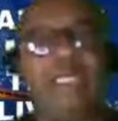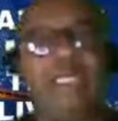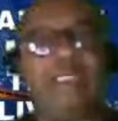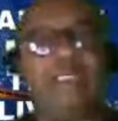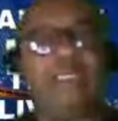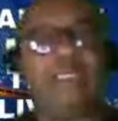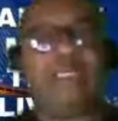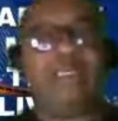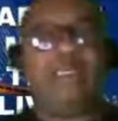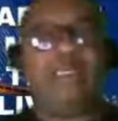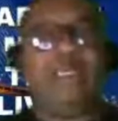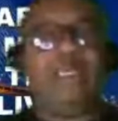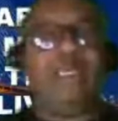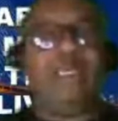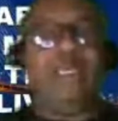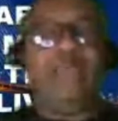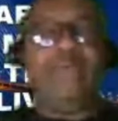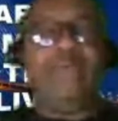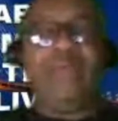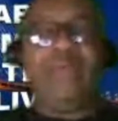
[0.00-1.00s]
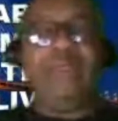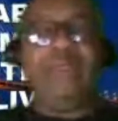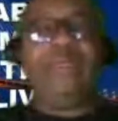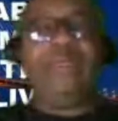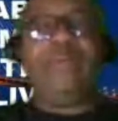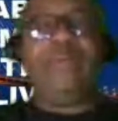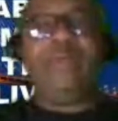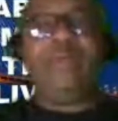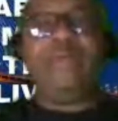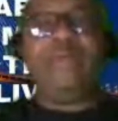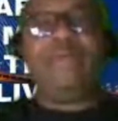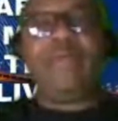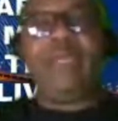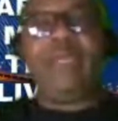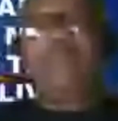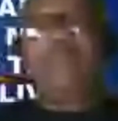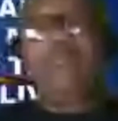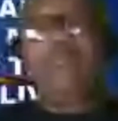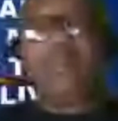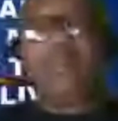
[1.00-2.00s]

if you're deep in your faith and your worship.